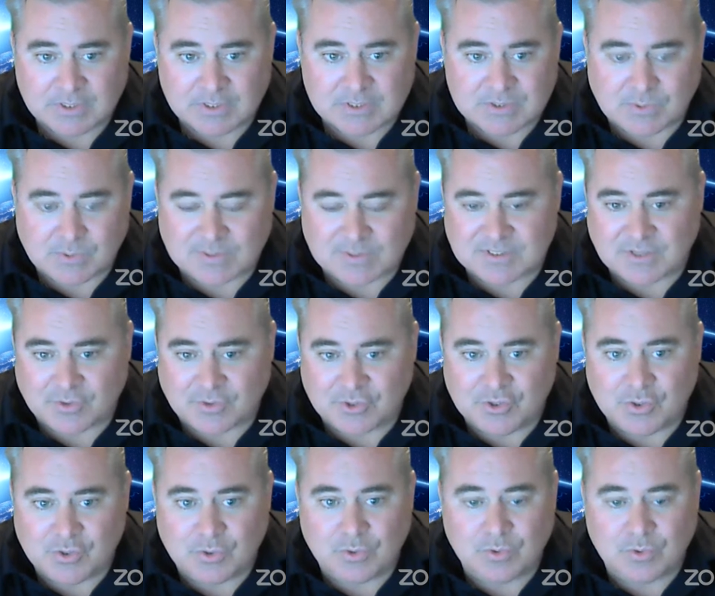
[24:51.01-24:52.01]
So it's another
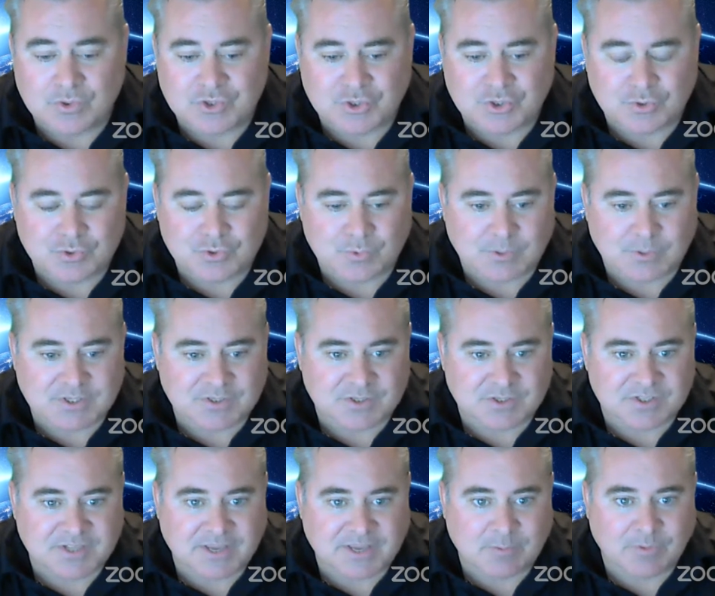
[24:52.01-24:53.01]
huge reason to
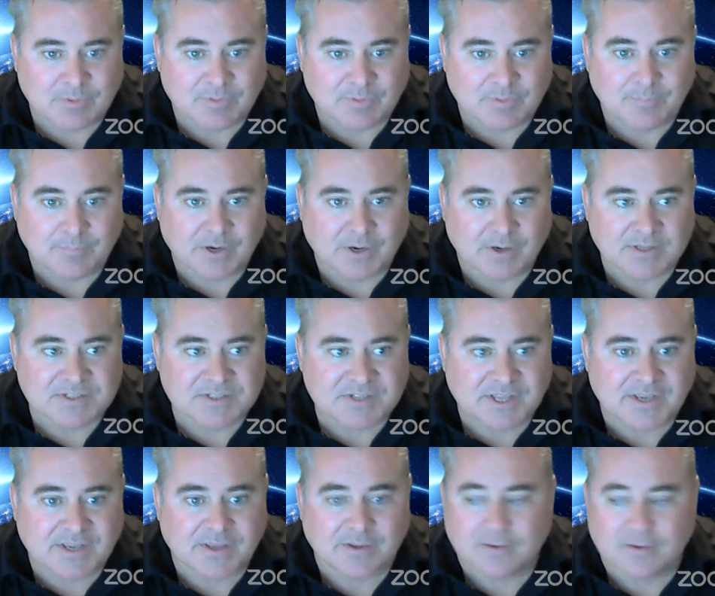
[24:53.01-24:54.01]
stake with comparative
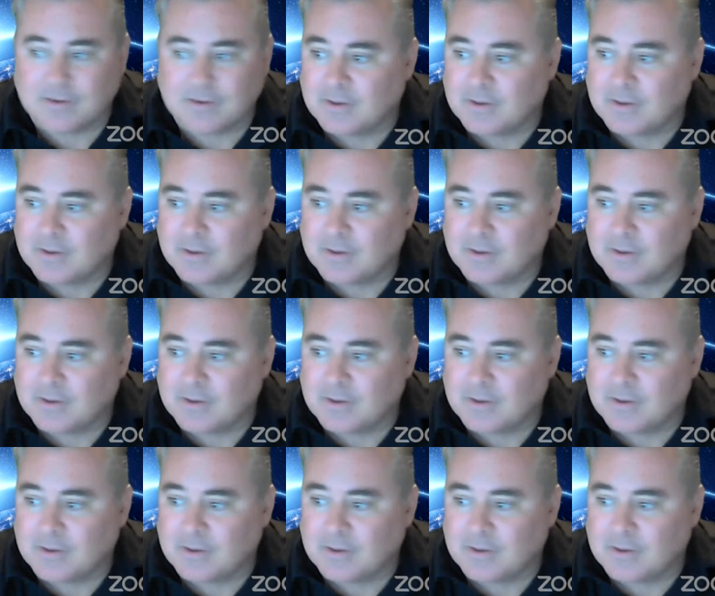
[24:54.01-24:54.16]
staking.